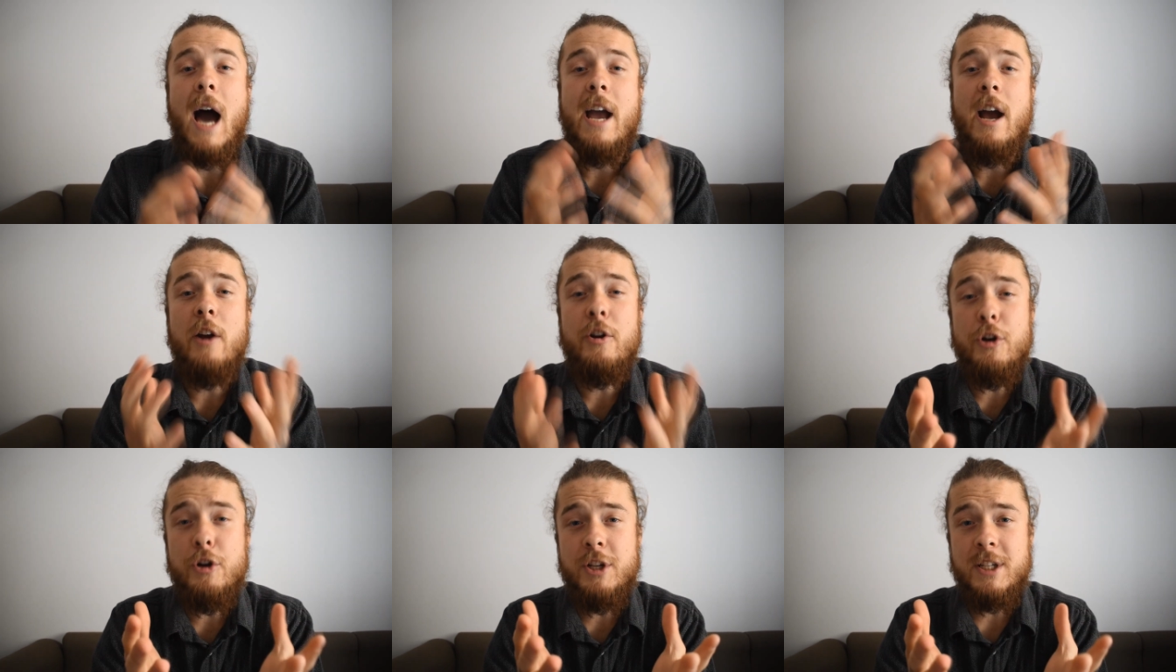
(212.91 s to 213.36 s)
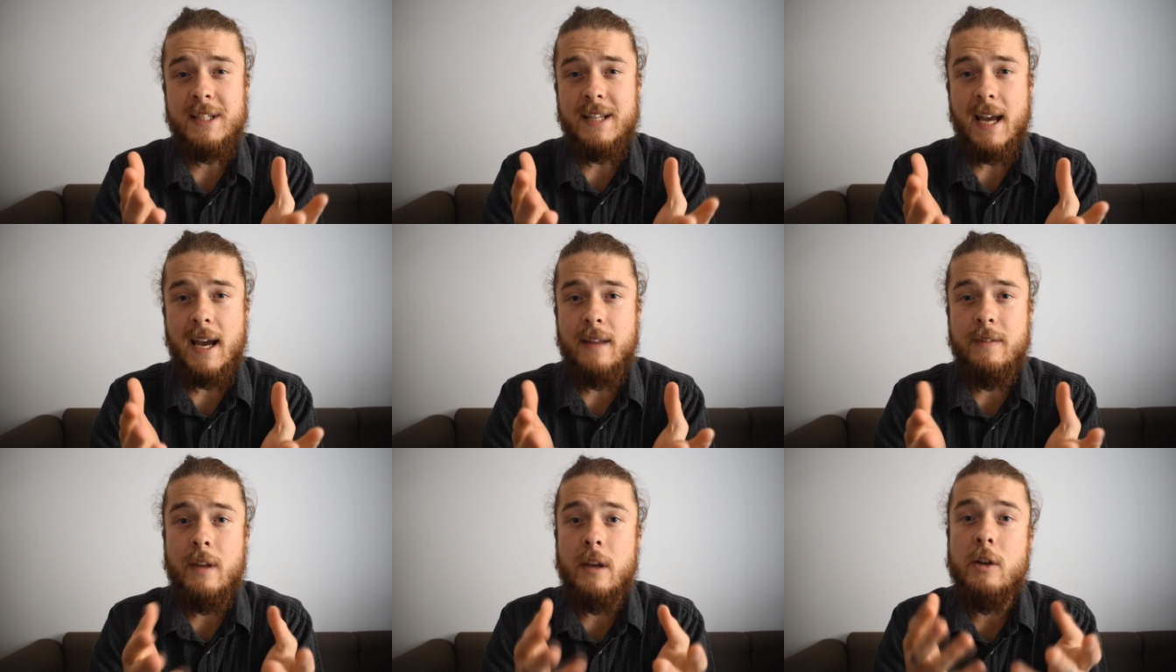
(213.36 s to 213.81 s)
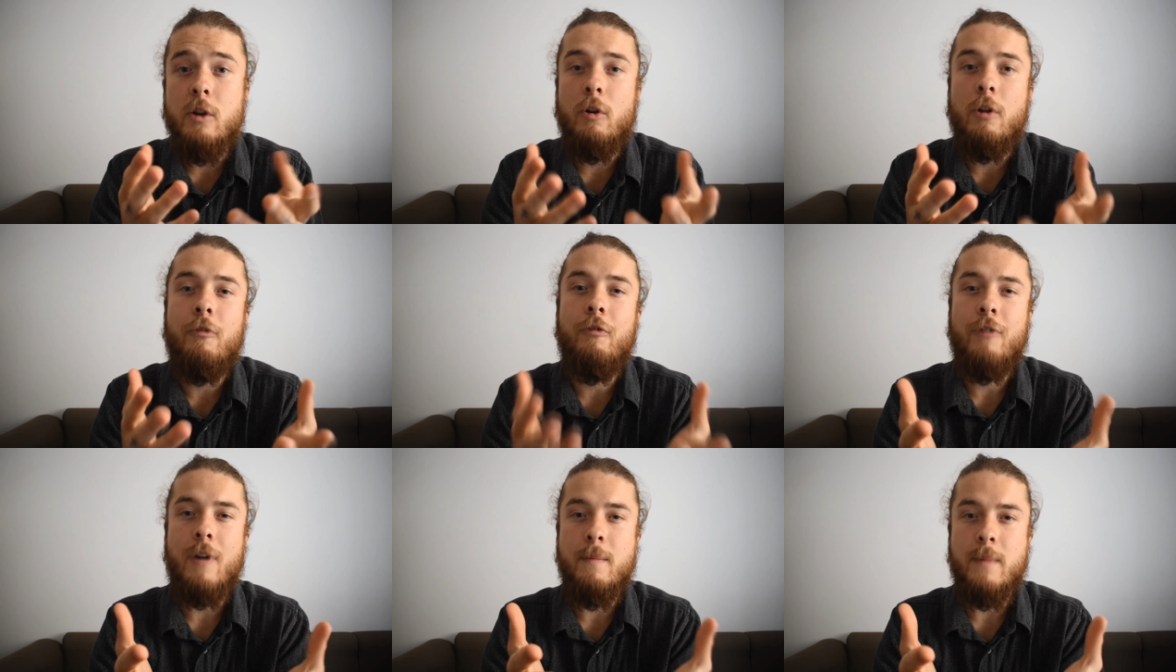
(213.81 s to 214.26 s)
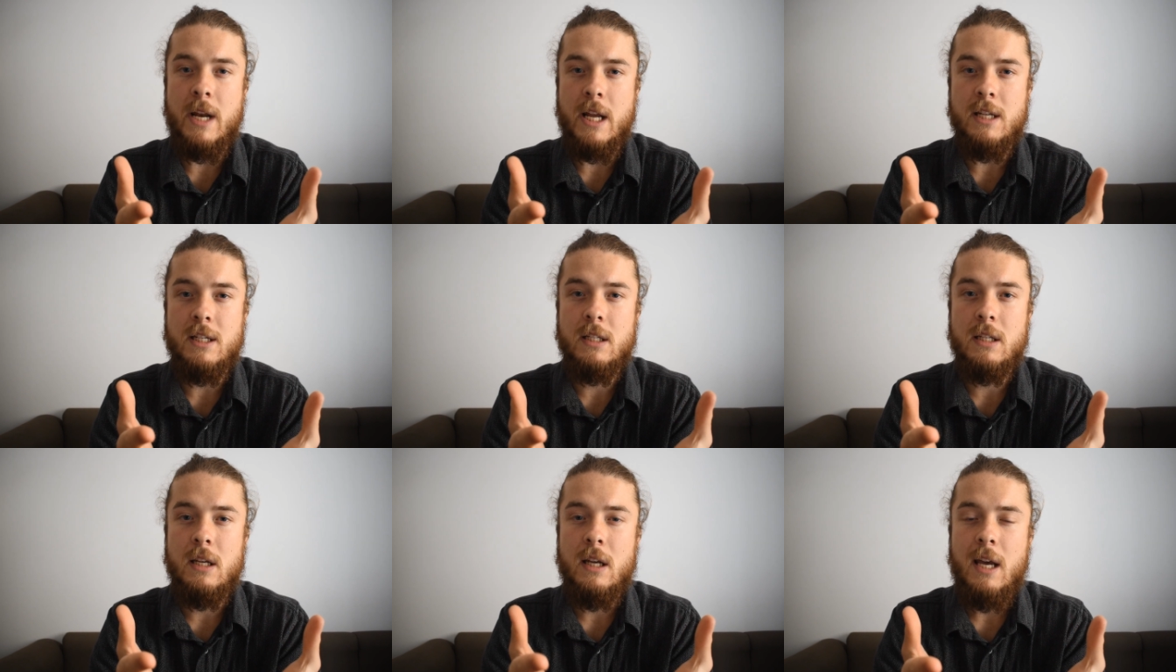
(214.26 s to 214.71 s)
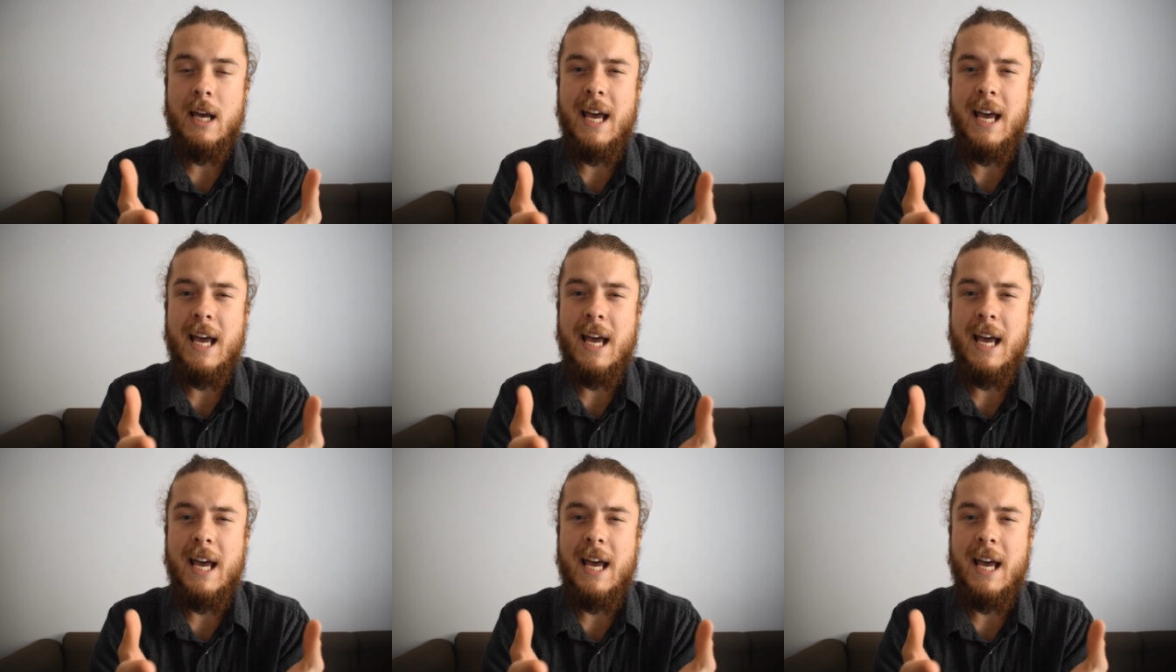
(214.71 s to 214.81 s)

I understand that you're a feminist,